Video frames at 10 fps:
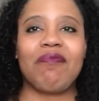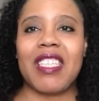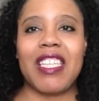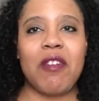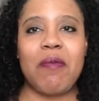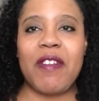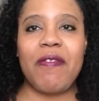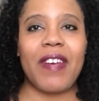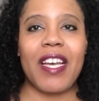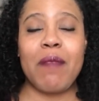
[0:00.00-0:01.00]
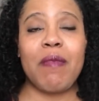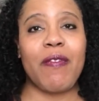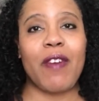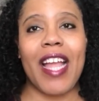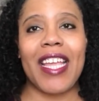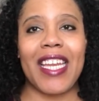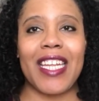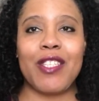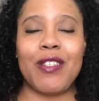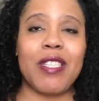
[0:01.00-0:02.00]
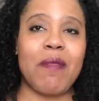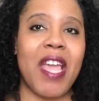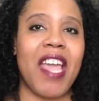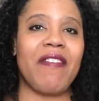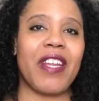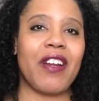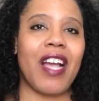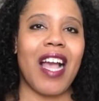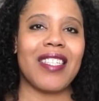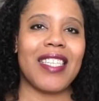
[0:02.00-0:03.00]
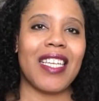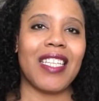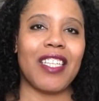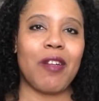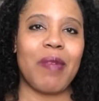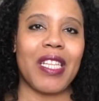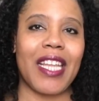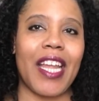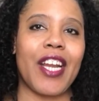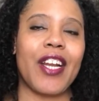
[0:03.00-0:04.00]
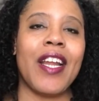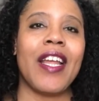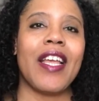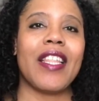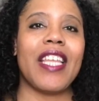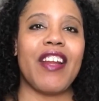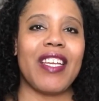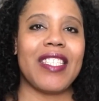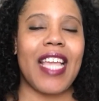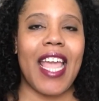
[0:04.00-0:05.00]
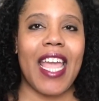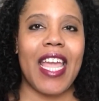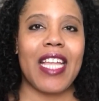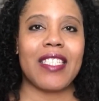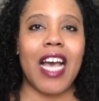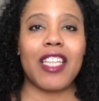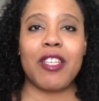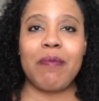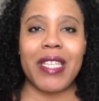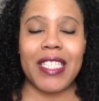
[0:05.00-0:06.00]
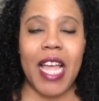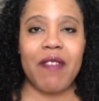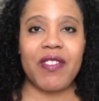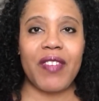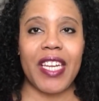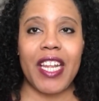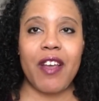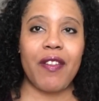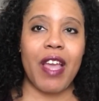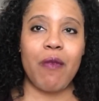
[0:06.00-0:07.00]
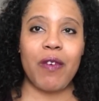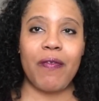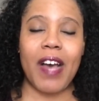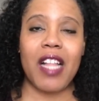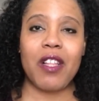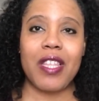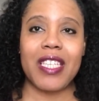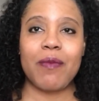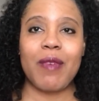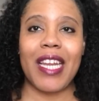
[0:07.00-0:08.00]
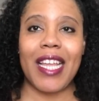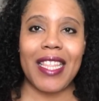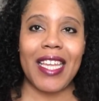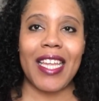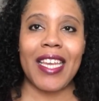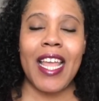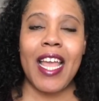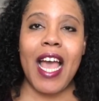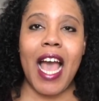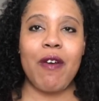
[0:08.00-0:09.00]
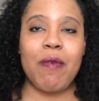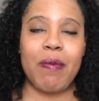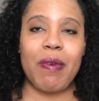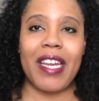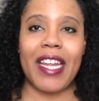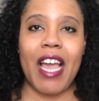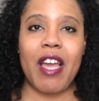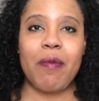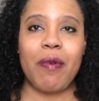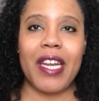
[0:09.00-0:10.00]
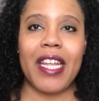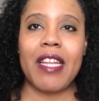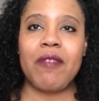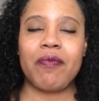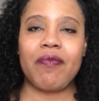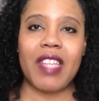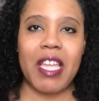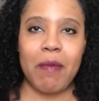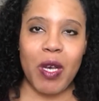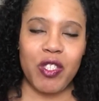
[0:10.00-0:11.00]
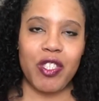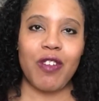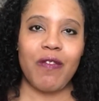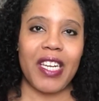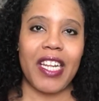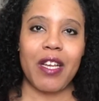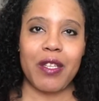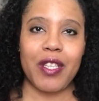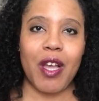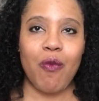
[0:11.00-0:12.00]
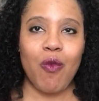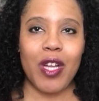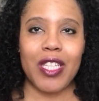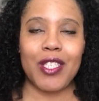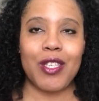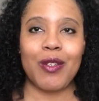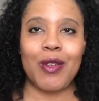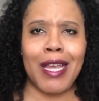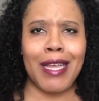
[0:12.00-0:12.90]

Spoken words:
A little bit of fun before I get into some heavier content a little bit later. There is a toddler must-haves video that will follow this one, and then I will be putting out a pretty emotional video, so I want to